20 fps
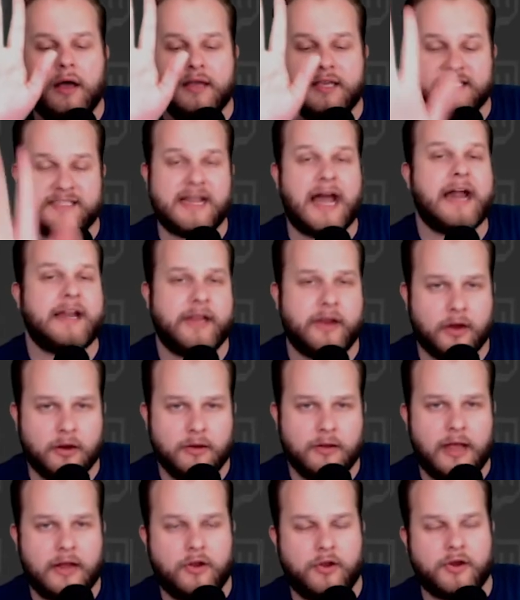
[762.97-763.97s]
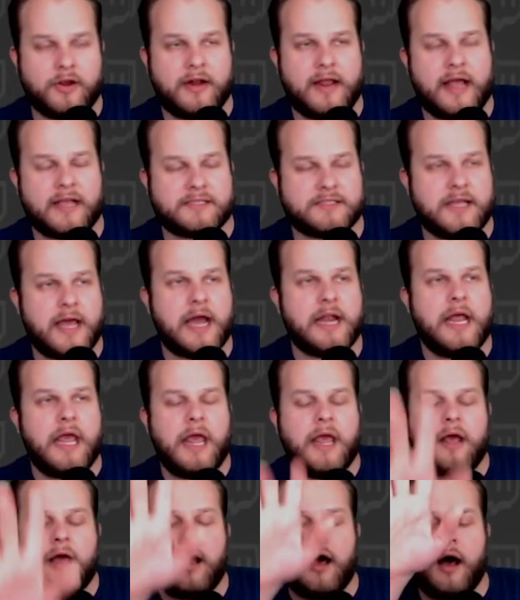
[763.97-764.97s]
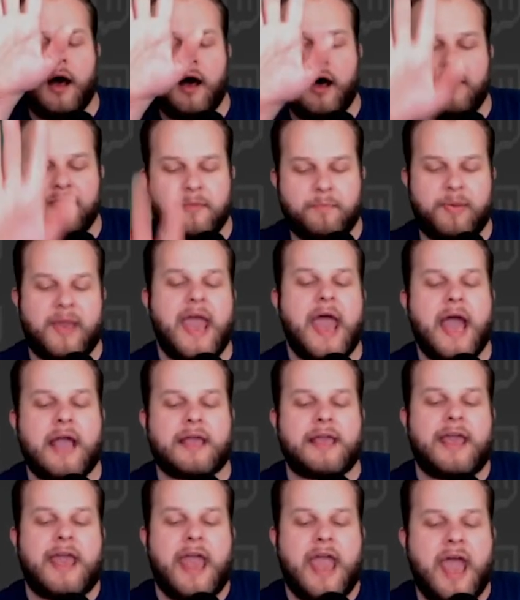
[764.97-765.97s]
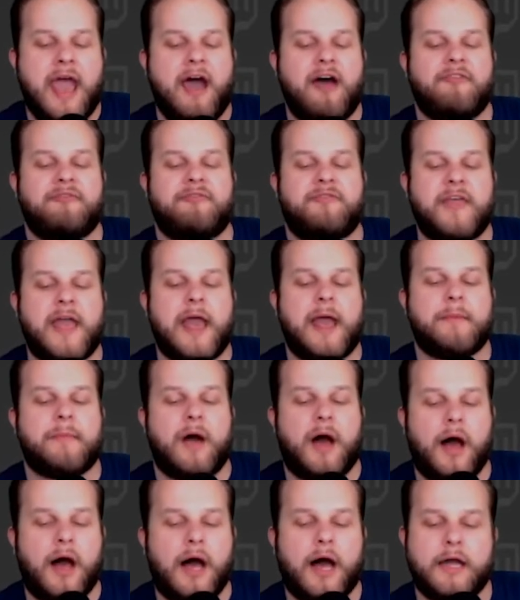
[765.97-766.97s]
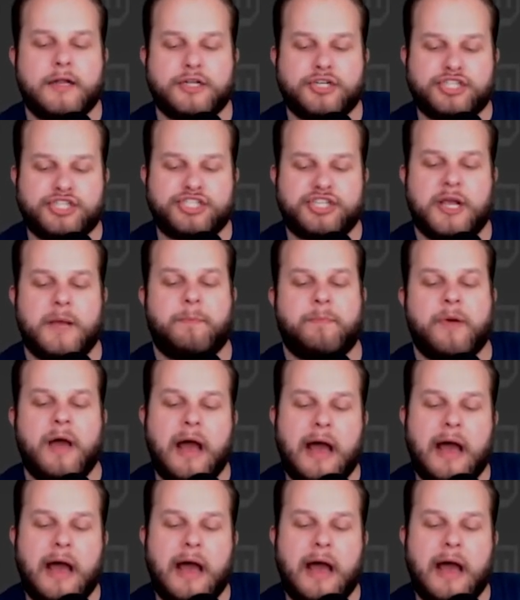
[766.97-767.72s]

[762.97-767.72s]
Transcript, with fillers: He's not here. I know you're going to ask that. The pack have them on a ship